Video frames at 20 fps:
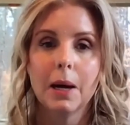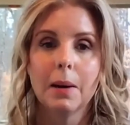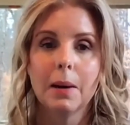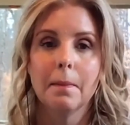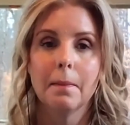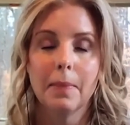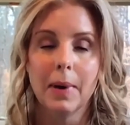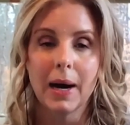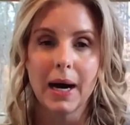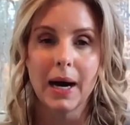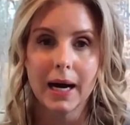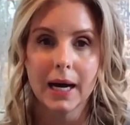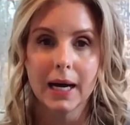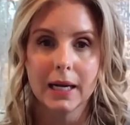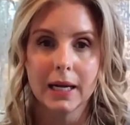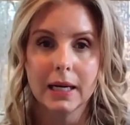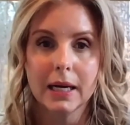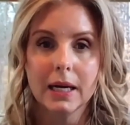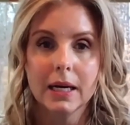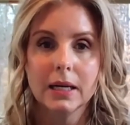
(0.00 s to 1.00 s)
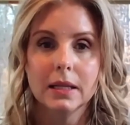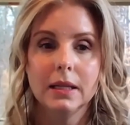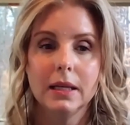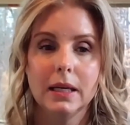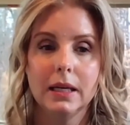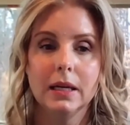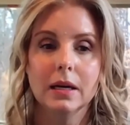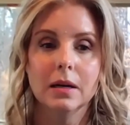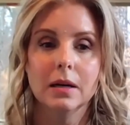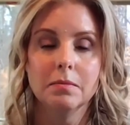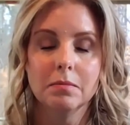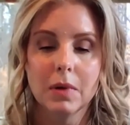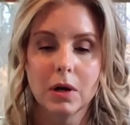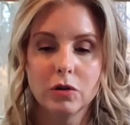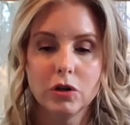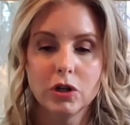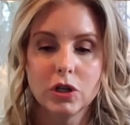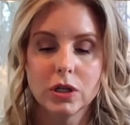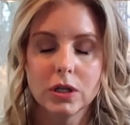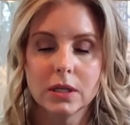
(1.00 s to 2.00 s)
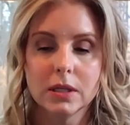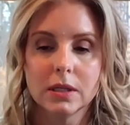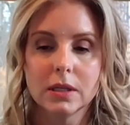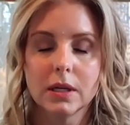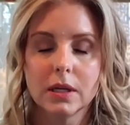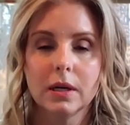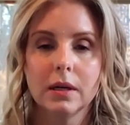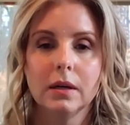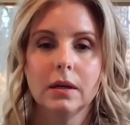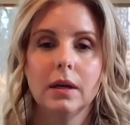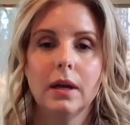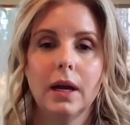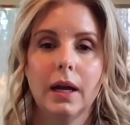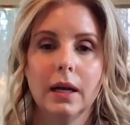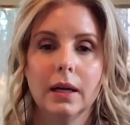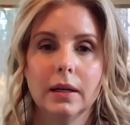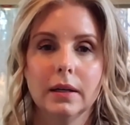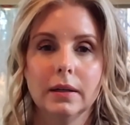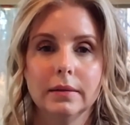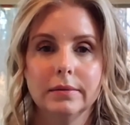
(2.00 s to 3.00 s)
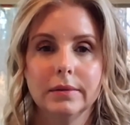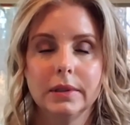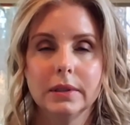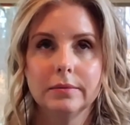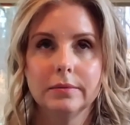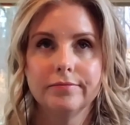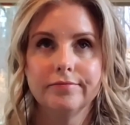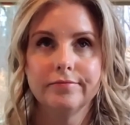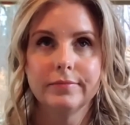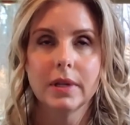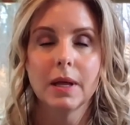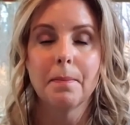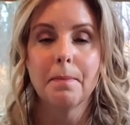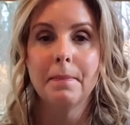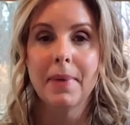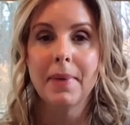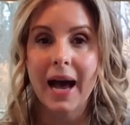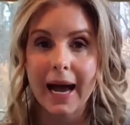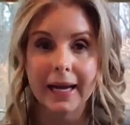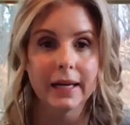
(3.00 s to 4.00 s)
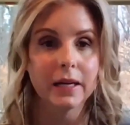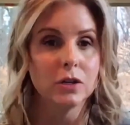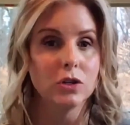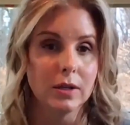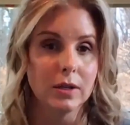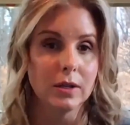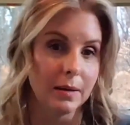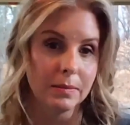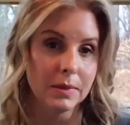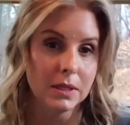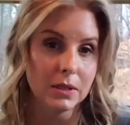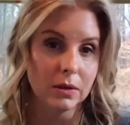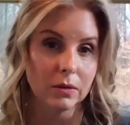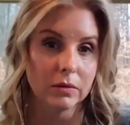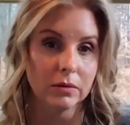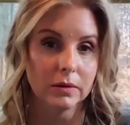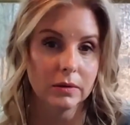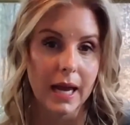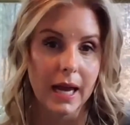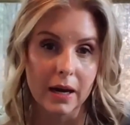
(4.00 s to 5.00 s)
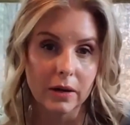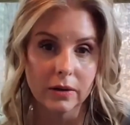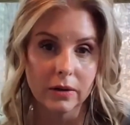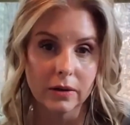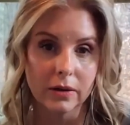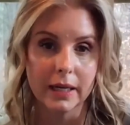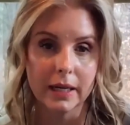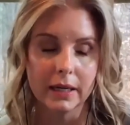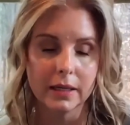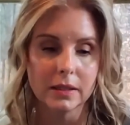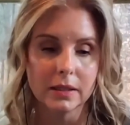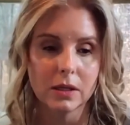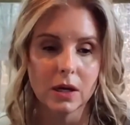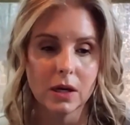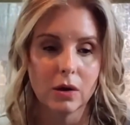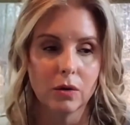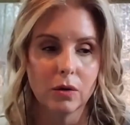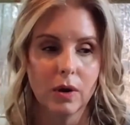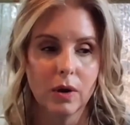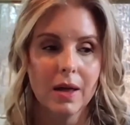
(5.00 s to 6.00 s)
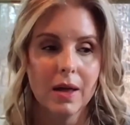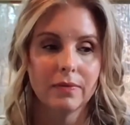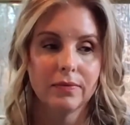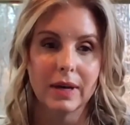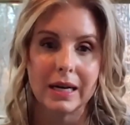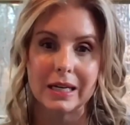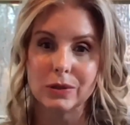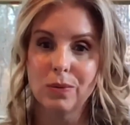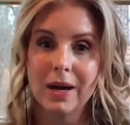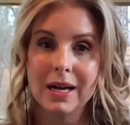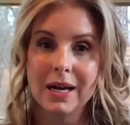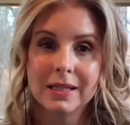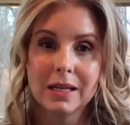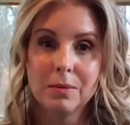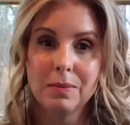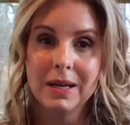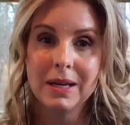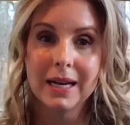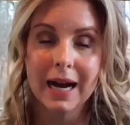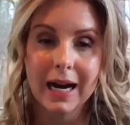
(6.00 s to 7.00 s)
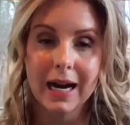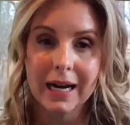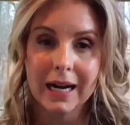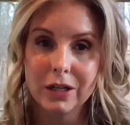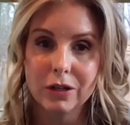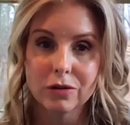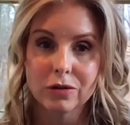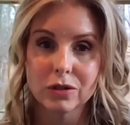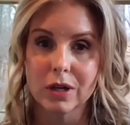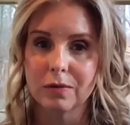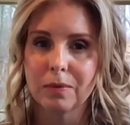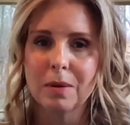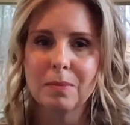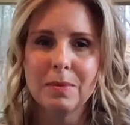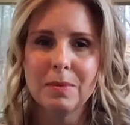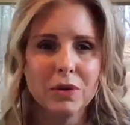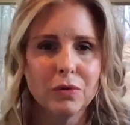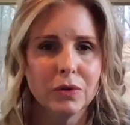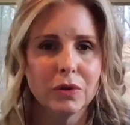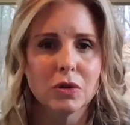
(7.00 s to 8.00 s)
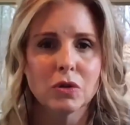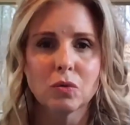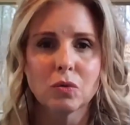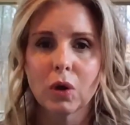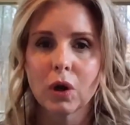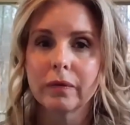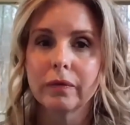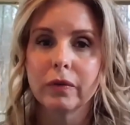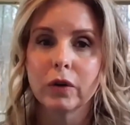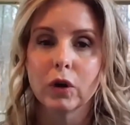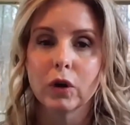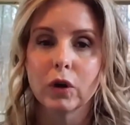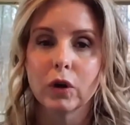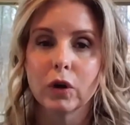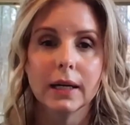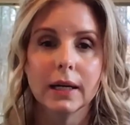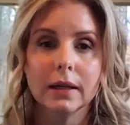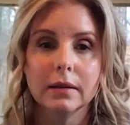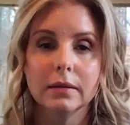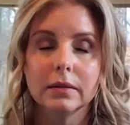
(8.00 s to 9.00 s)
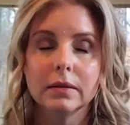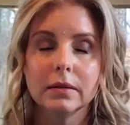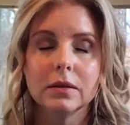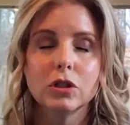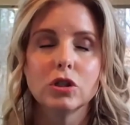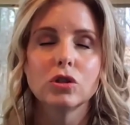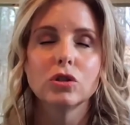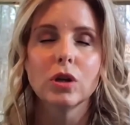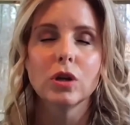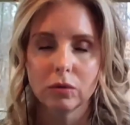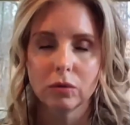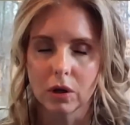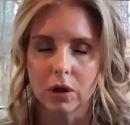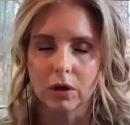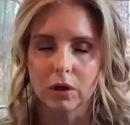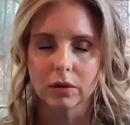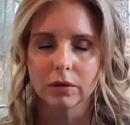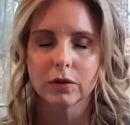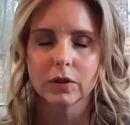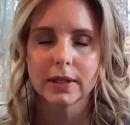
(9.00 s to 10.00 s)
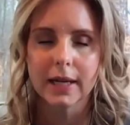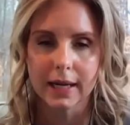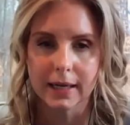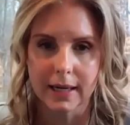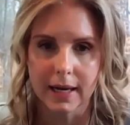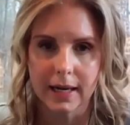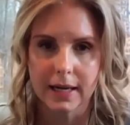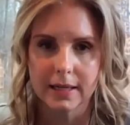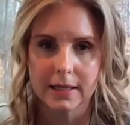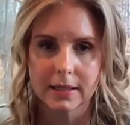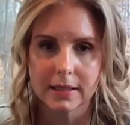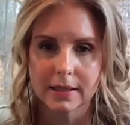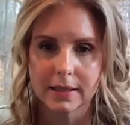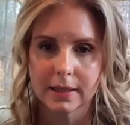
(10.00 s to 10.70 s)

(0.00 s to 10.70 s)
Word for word: by the emotions and the baggage that I'm still carrying. So that's why I say be kind to yourself. I've been doing this work for so long, for decades. And we will